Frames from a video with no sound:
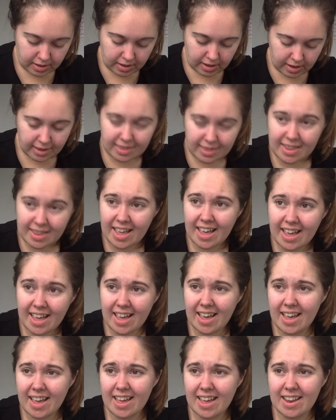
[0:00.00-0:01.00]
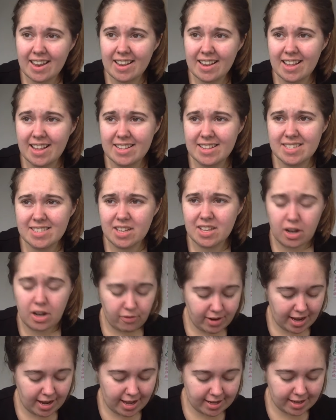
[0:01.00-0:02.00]
And then let's go when
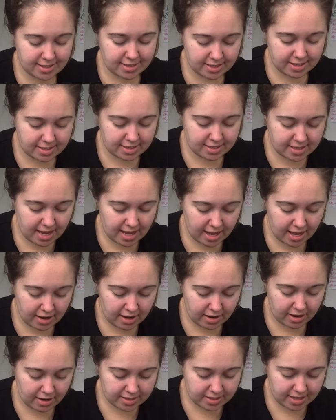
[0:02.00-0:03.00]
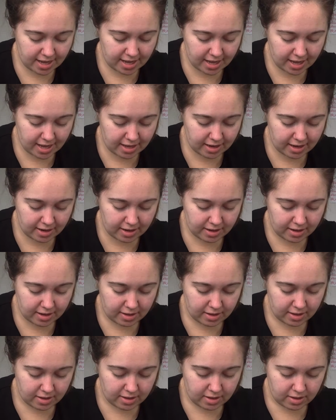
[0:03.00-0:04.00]
x is 10,
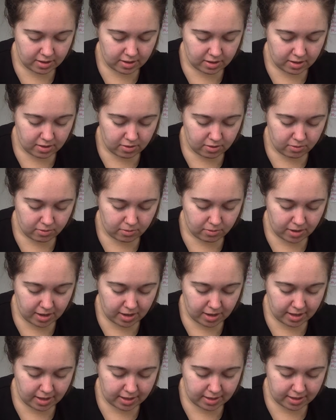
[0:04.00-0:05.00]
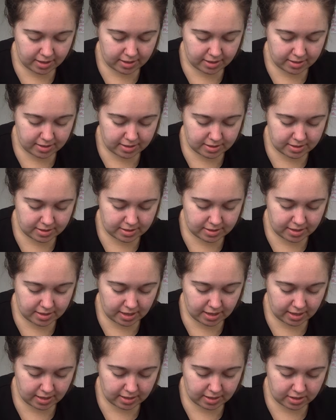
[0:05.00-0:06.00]
y is
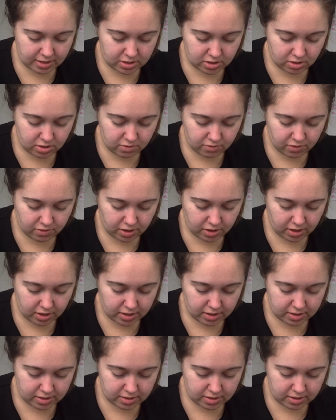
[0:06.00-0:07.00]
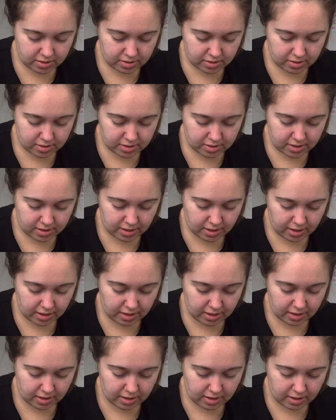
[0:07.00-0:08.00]
10, so you've got 10,
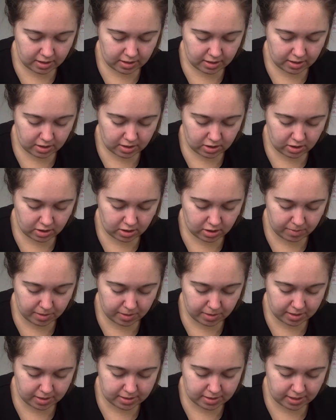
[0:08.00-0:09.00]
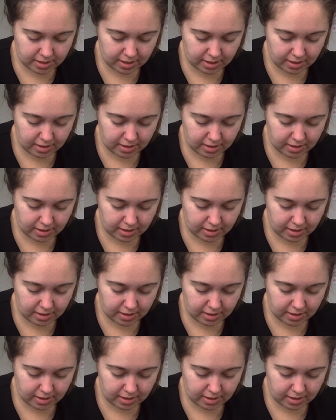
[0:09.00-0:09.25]
comma 10.